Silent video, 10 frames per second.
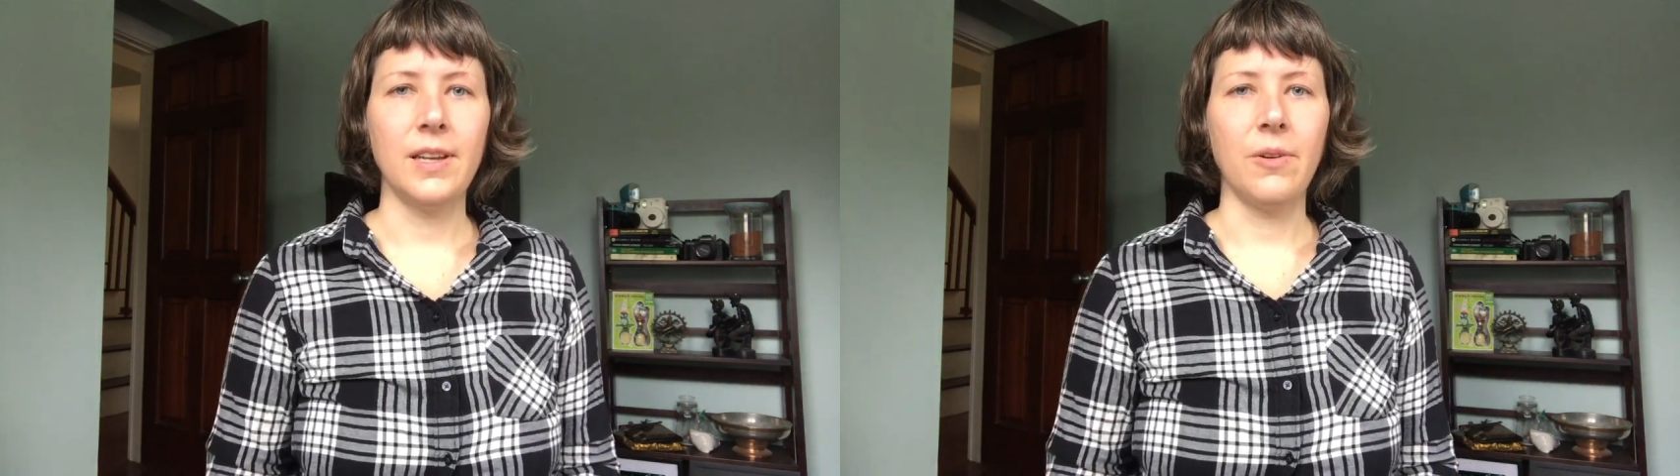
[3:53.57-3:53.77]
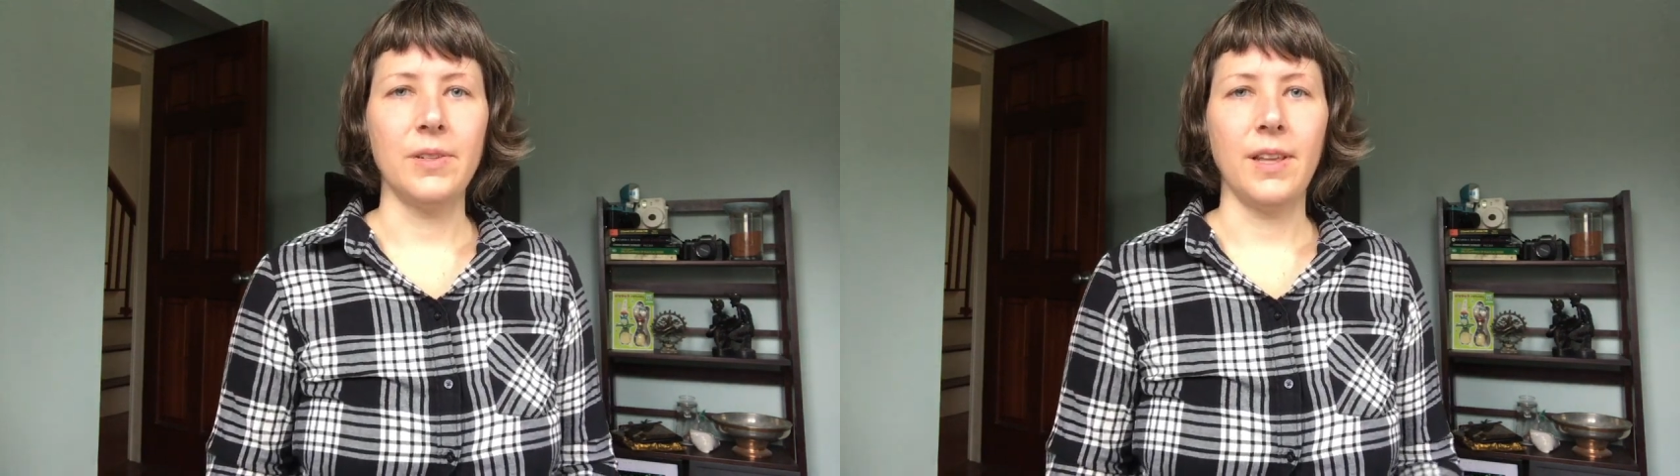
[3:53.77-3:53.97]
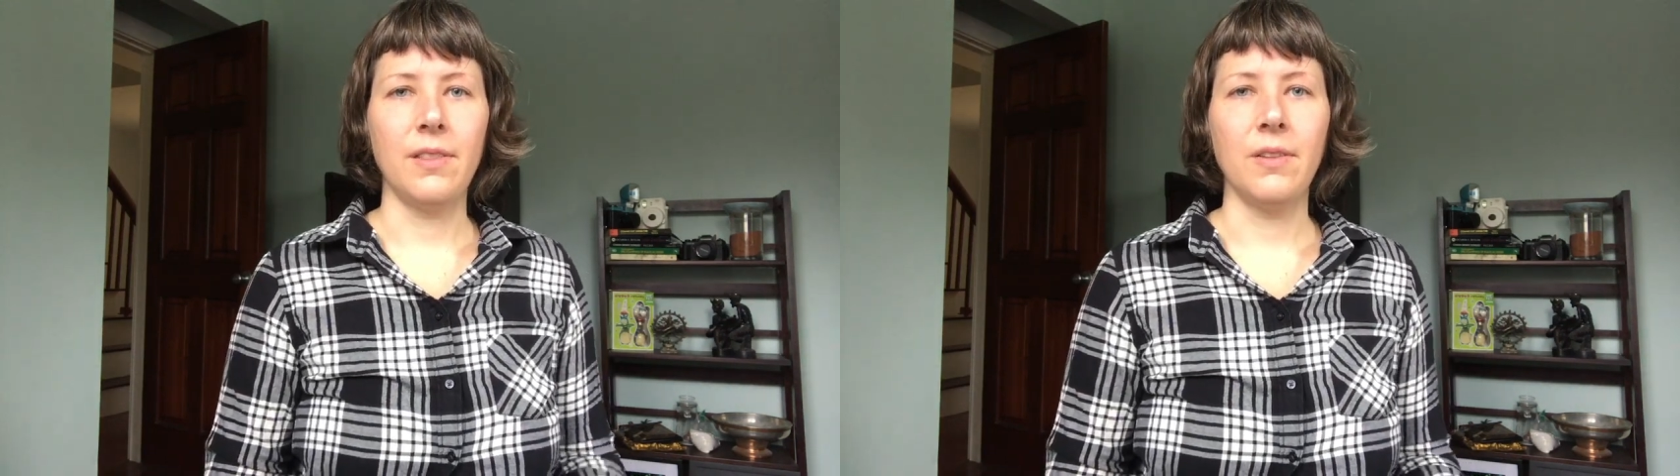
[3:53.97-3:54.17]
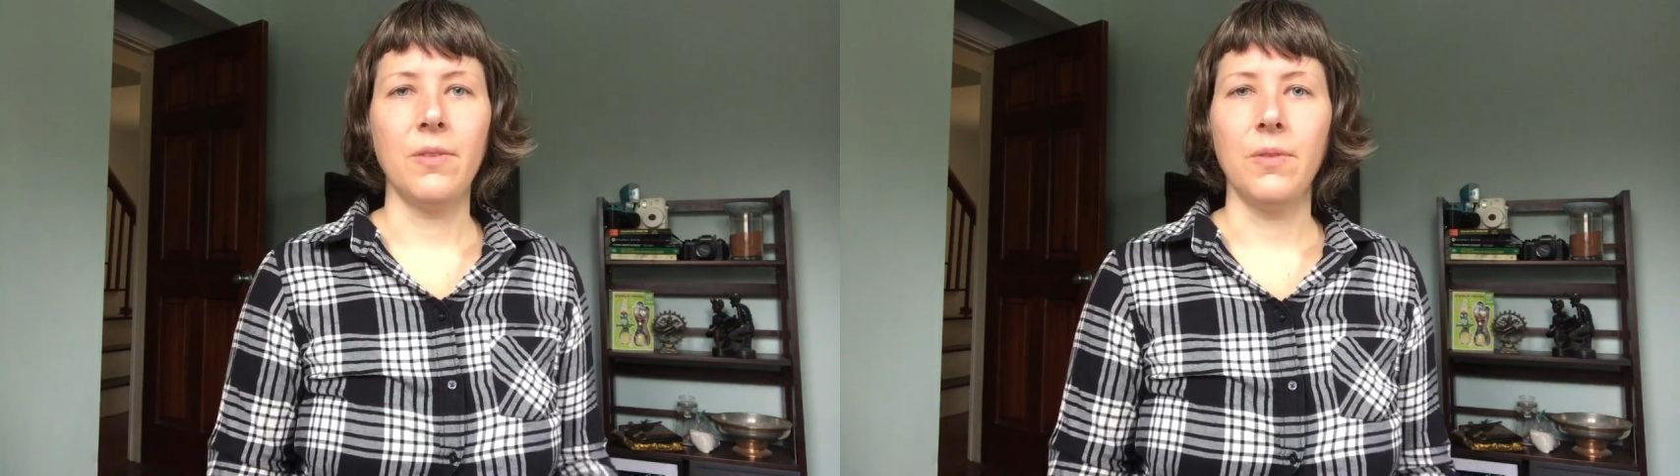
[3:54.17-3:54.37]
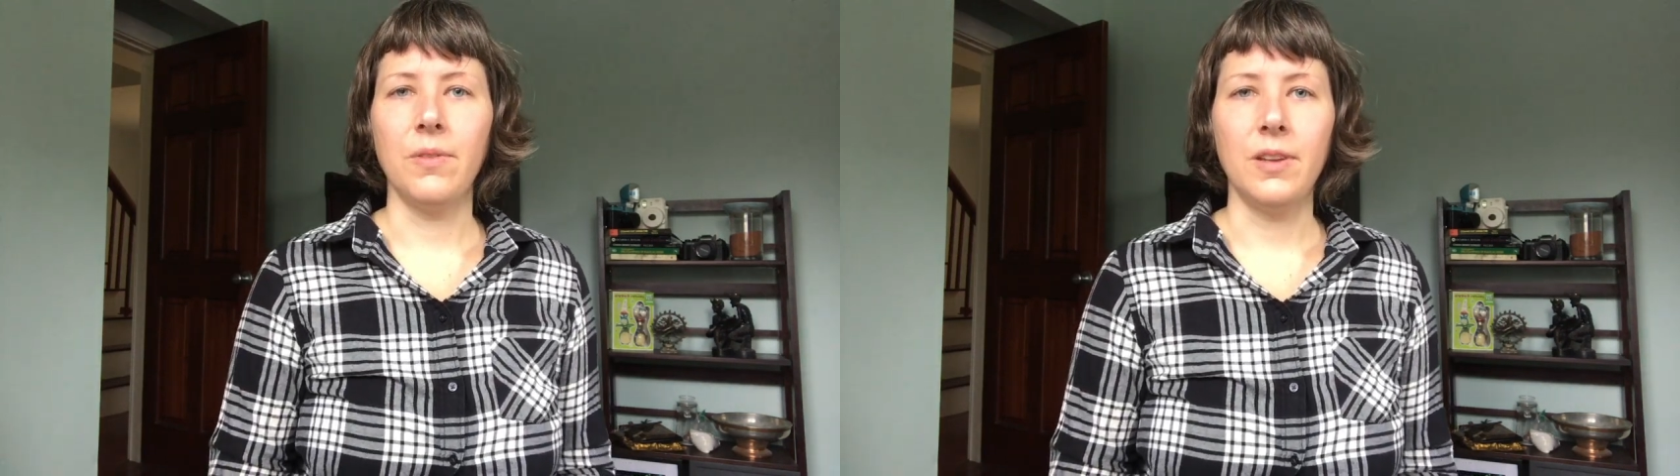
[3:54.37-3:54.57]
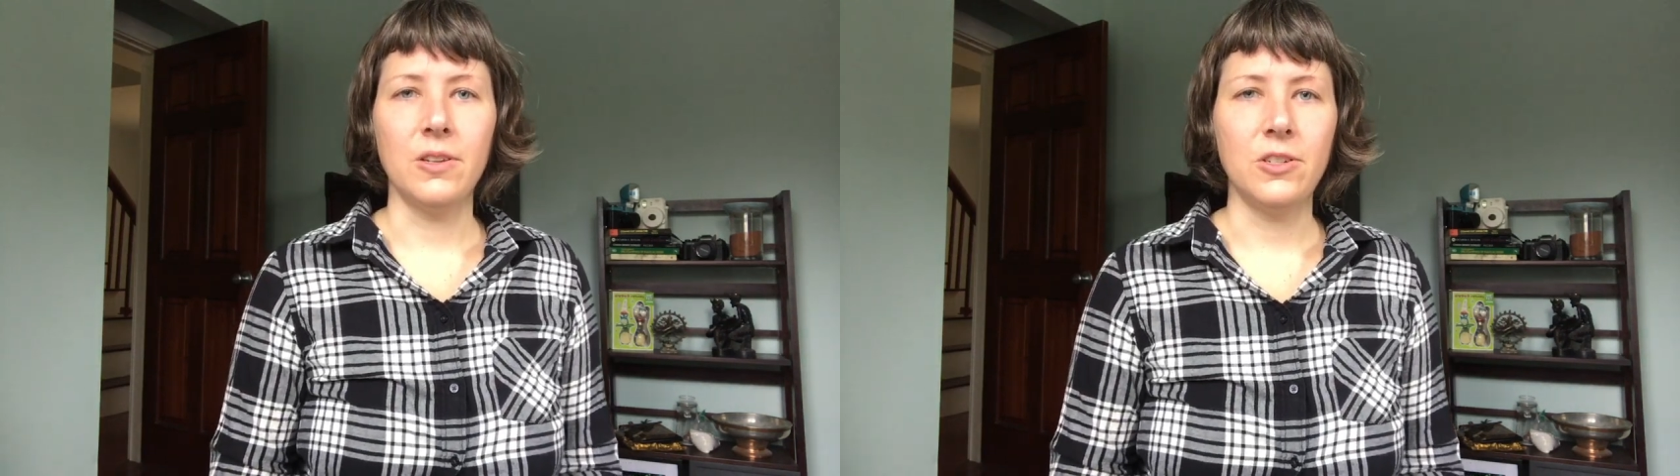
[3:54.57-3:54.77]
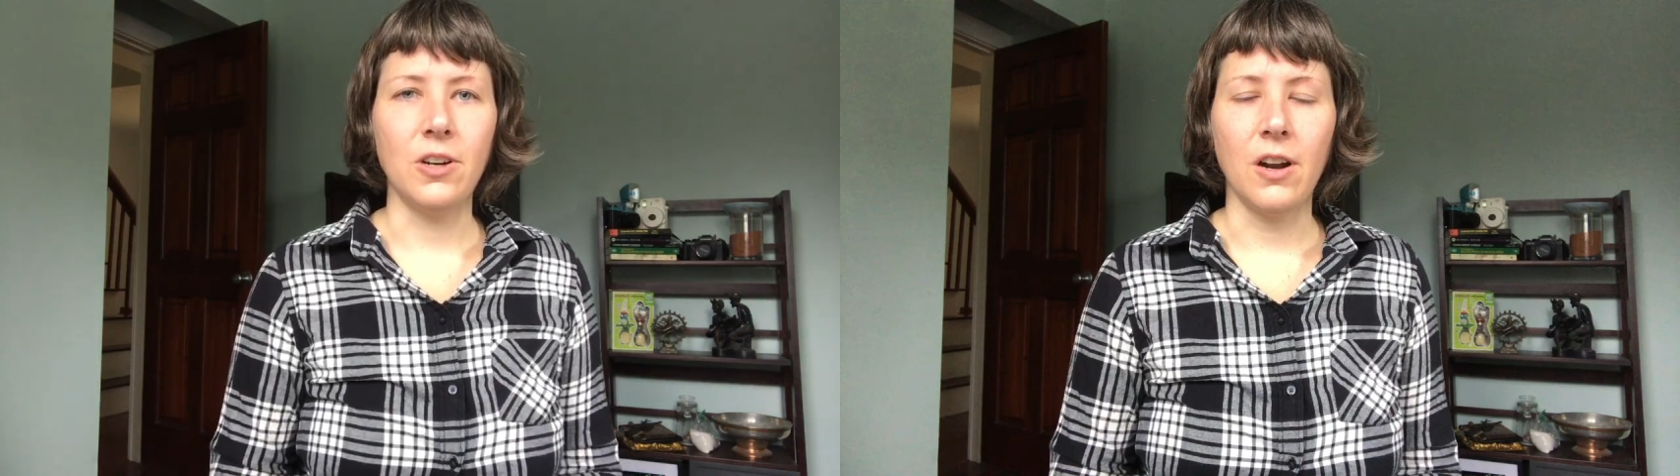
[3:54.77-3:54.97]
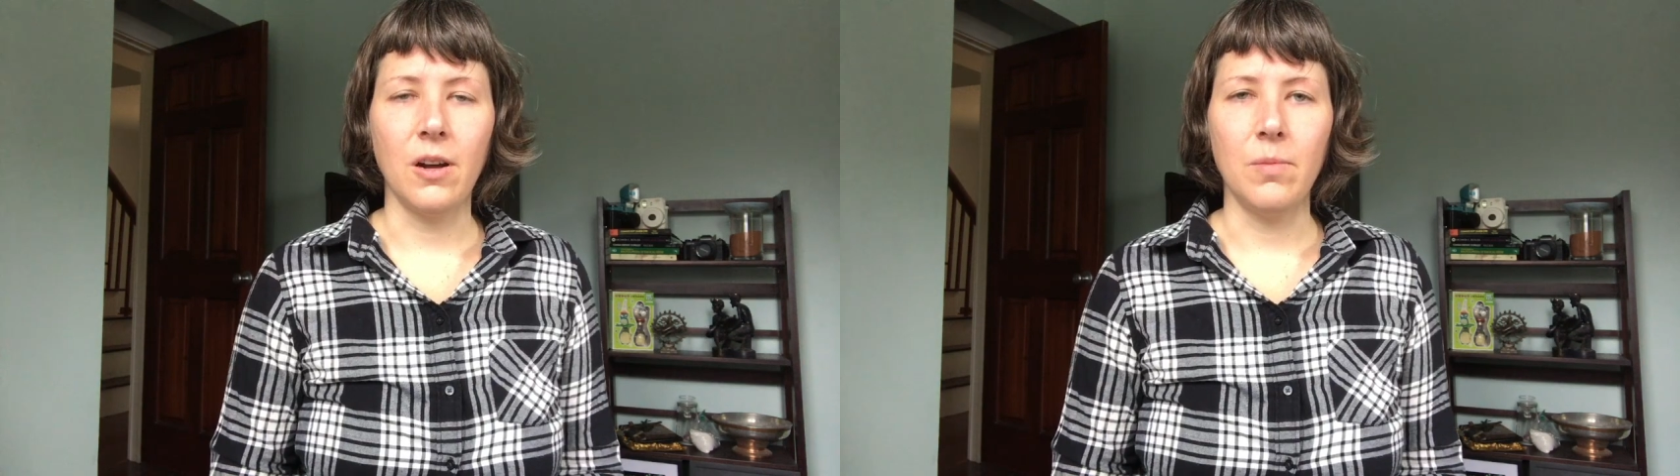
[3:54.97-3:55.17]
how it's like the loneliest
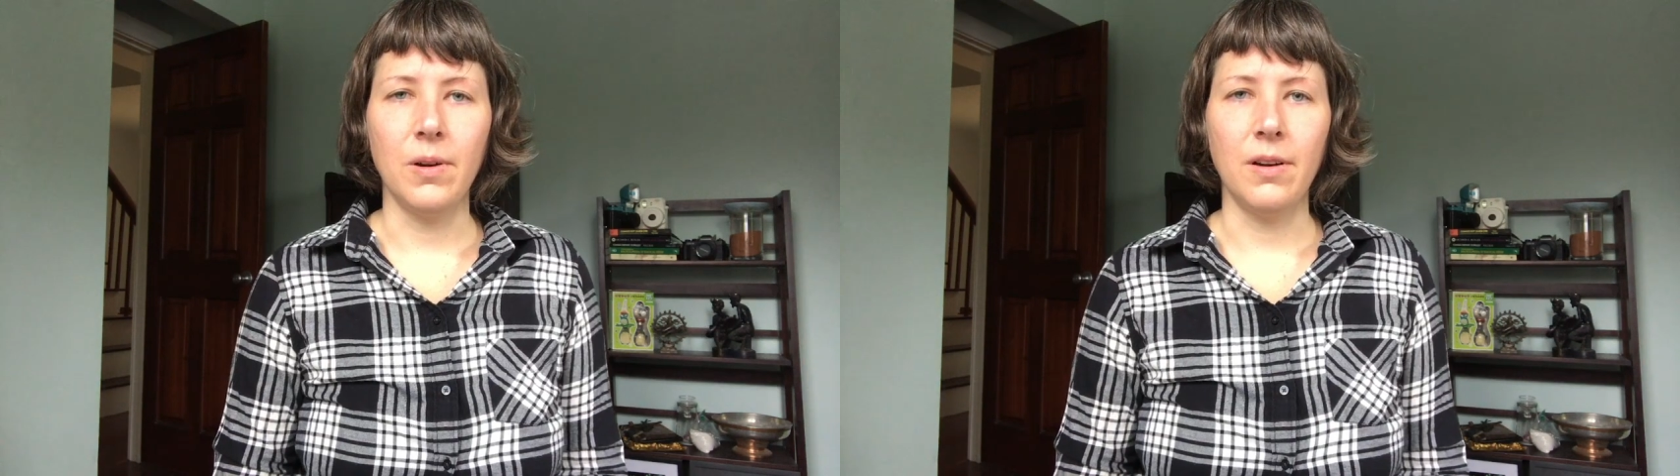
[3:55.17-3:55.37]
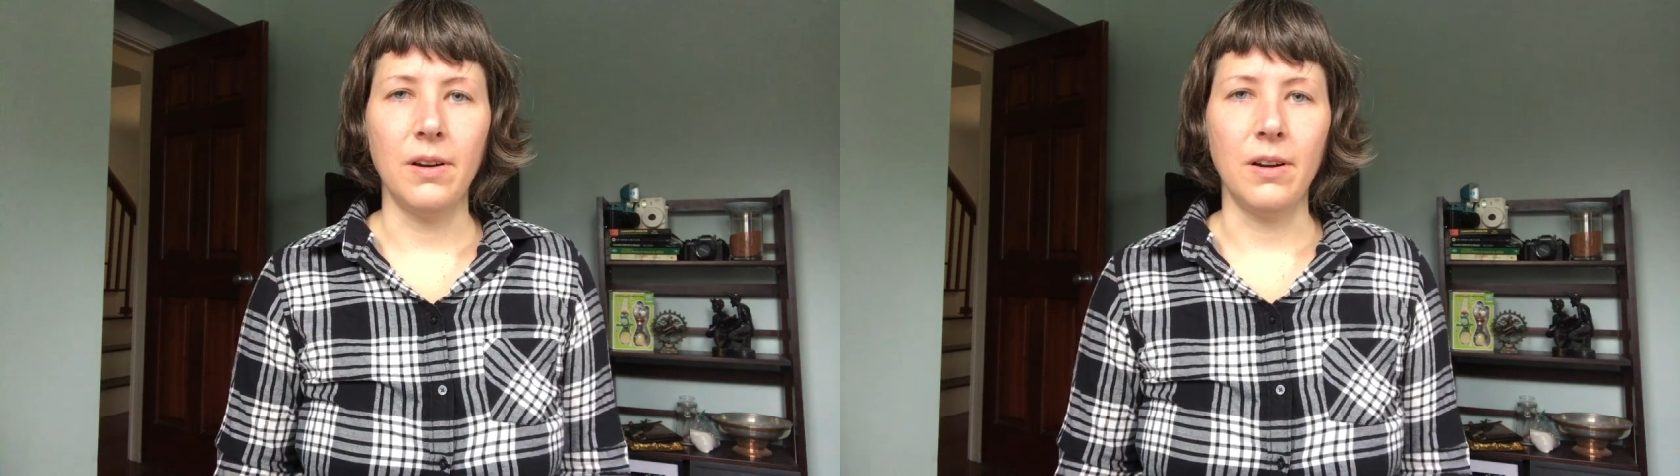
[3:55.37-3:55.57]
job.